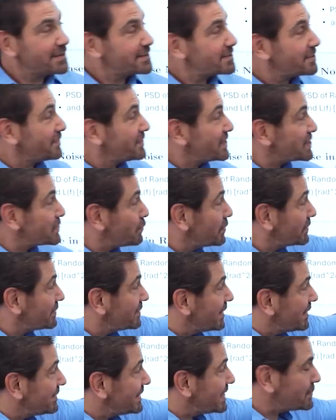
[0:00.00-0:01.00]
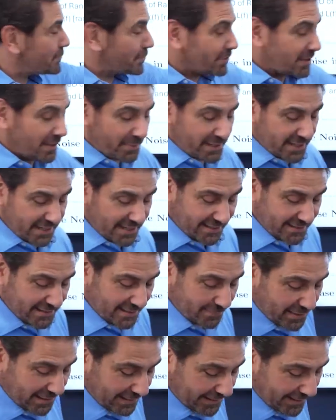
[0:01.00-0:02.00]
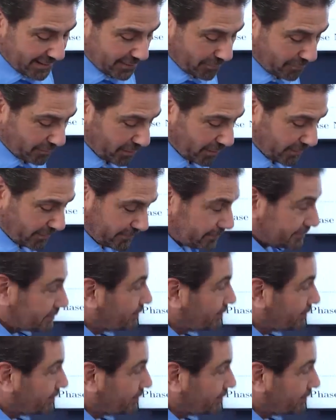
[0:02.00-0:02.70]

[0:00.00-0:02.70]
So this will come in handy a bit later on.